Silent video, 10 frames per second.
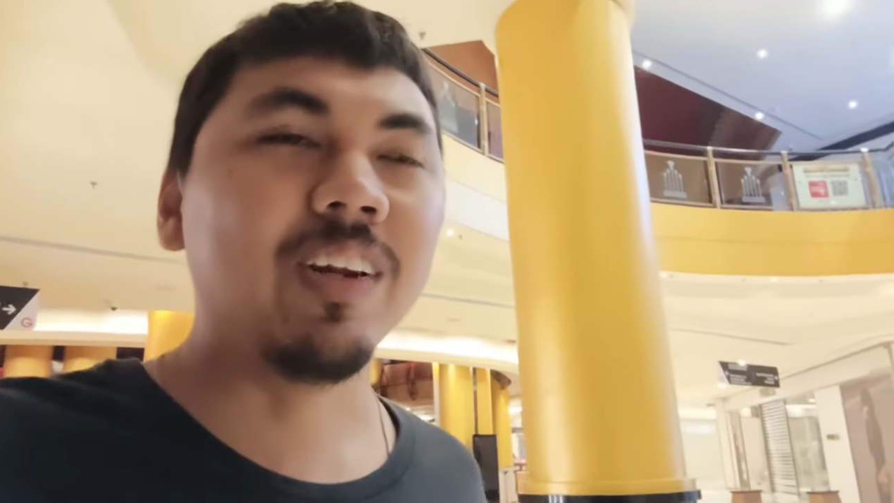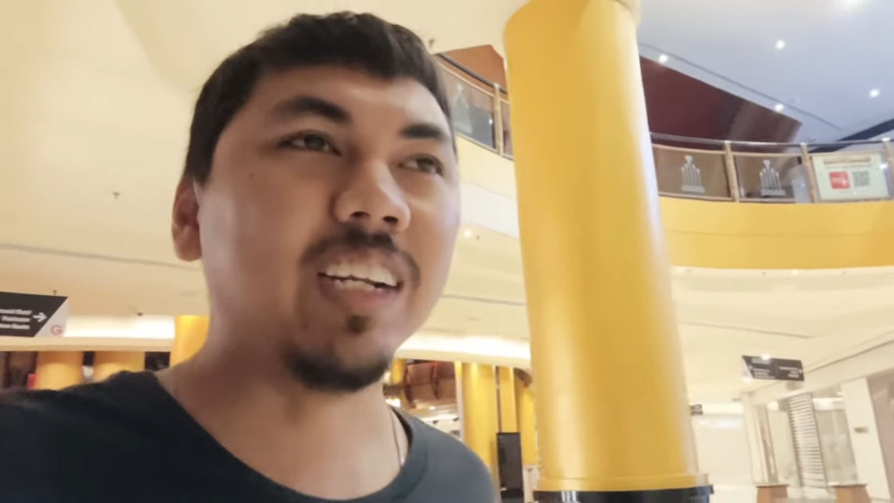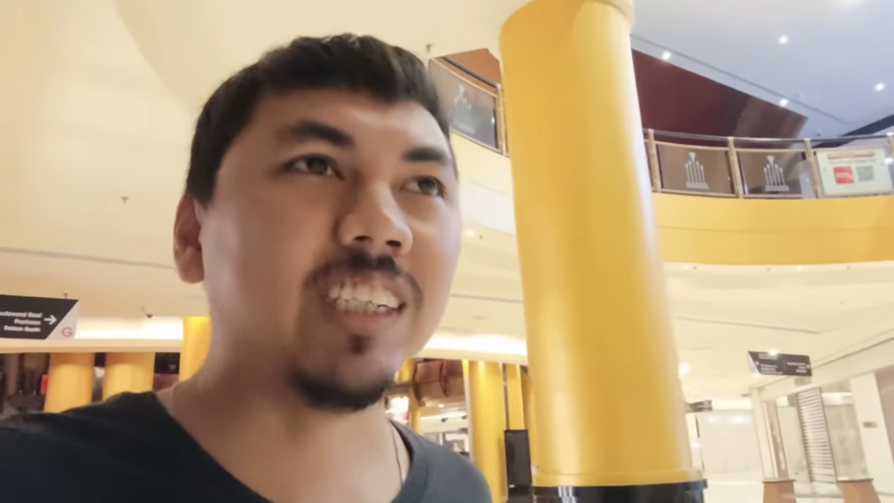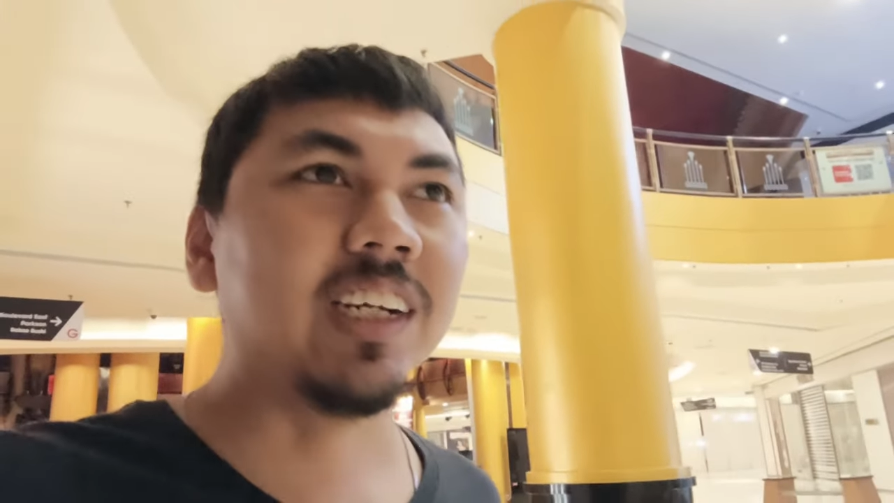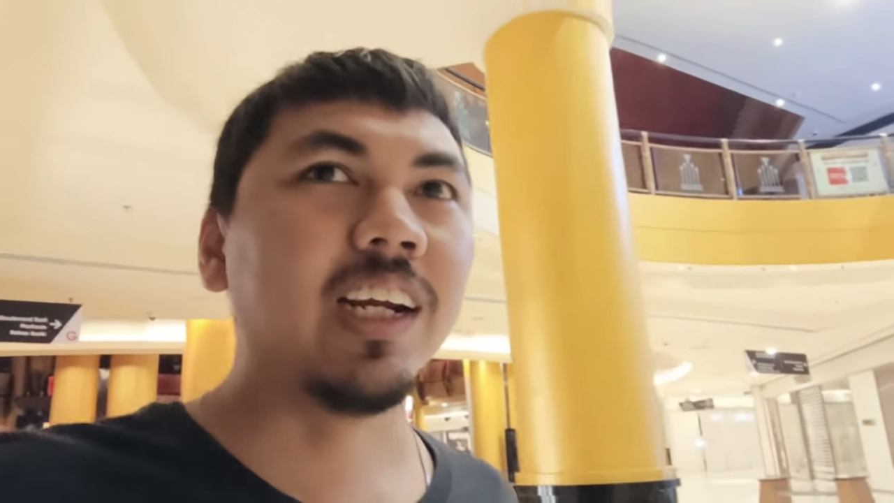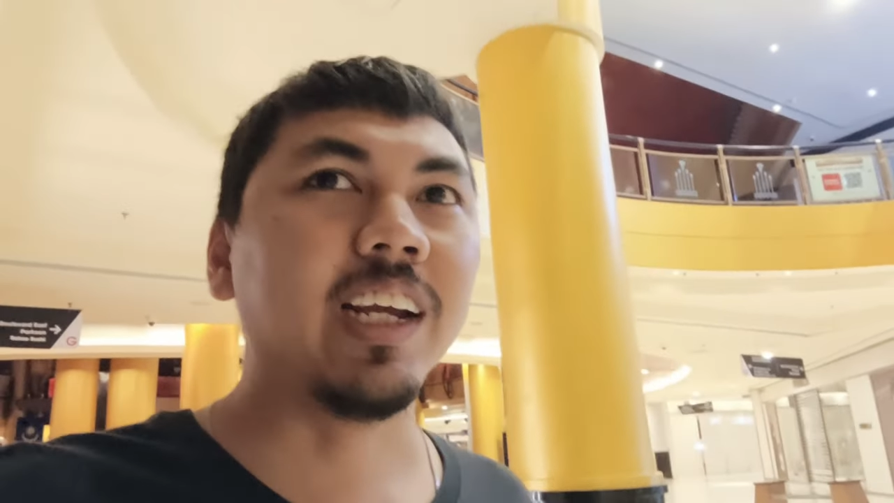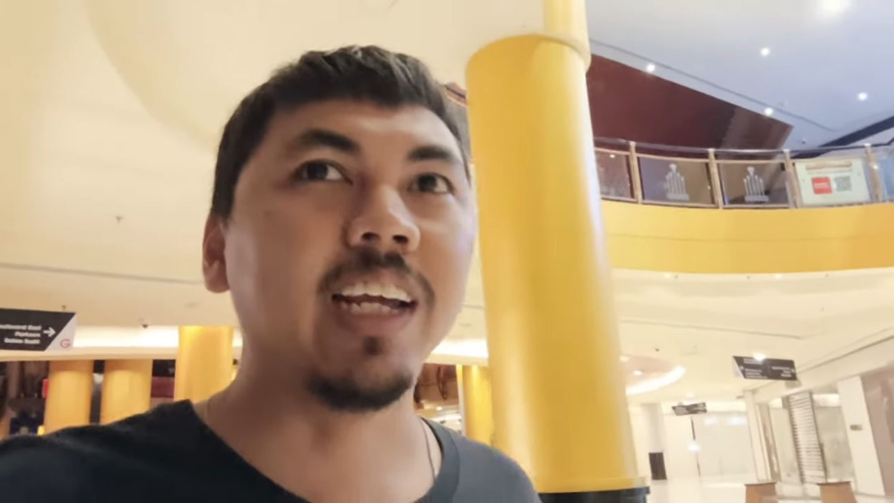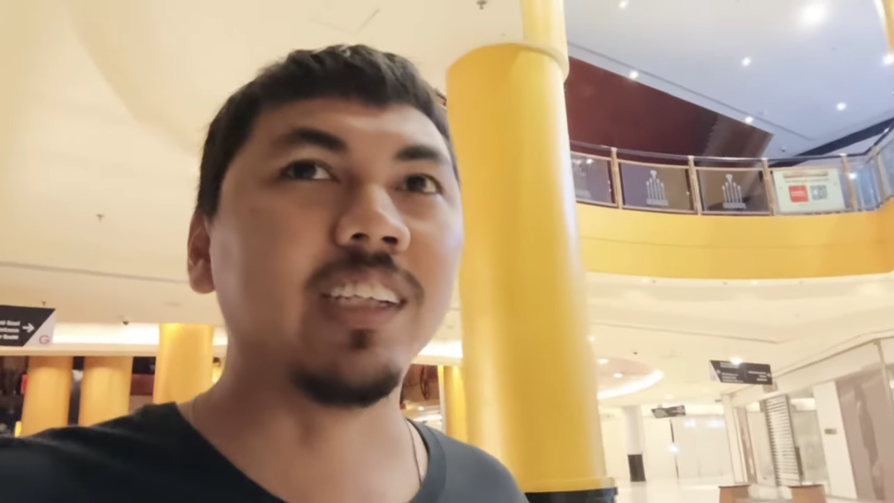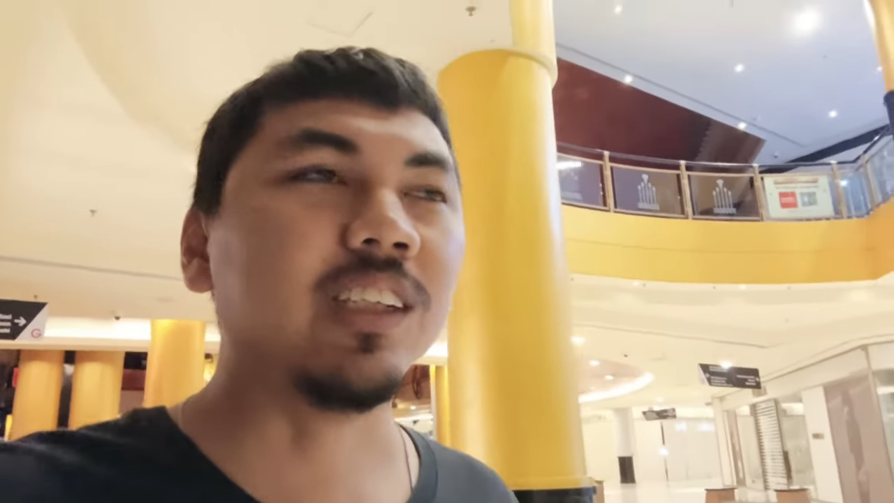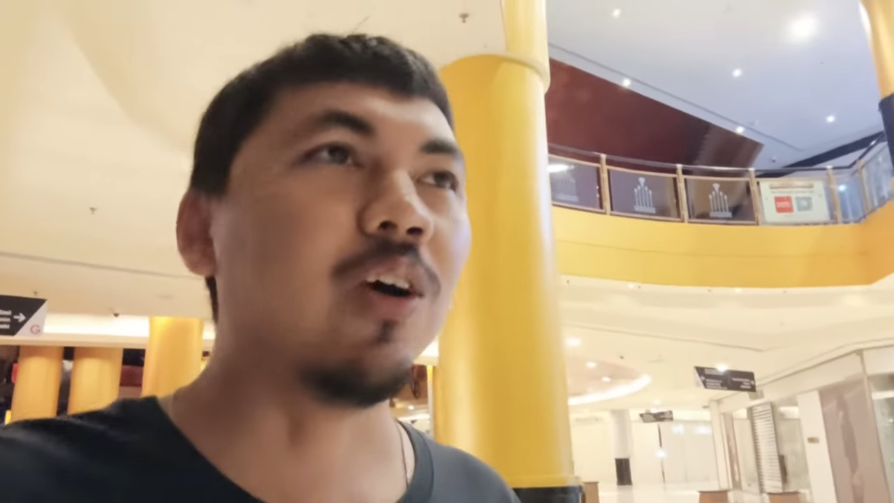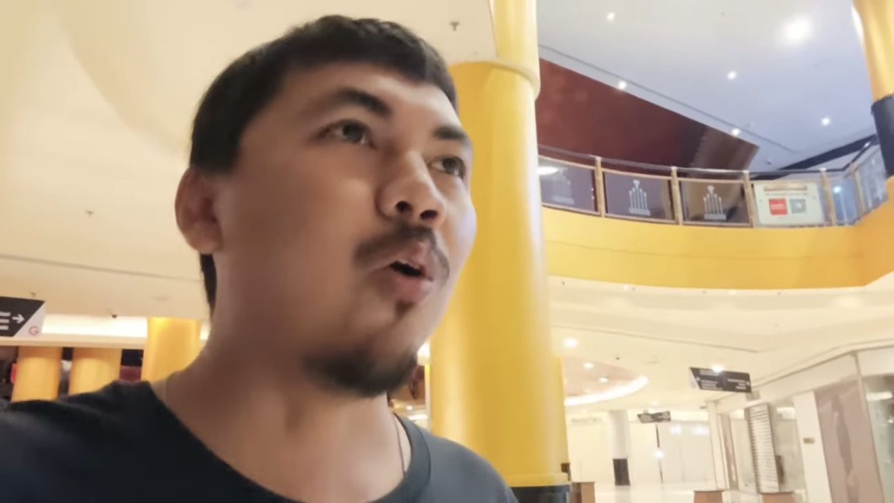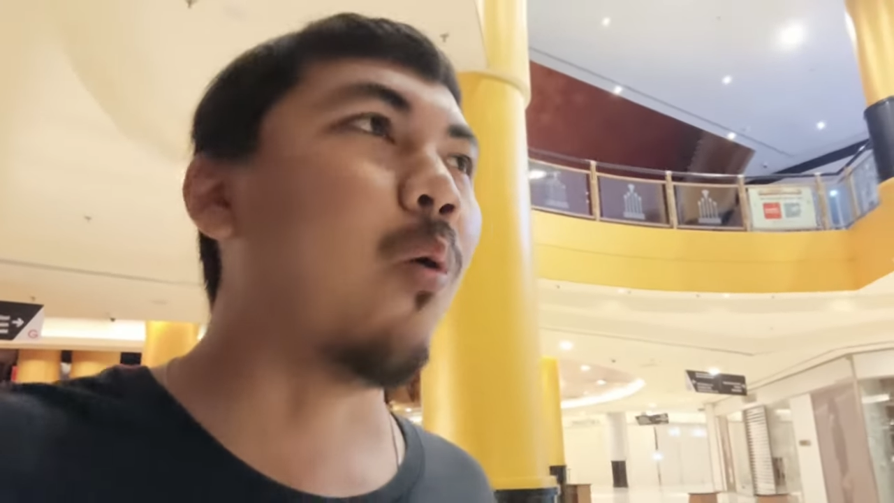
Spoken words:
Malaysia again. So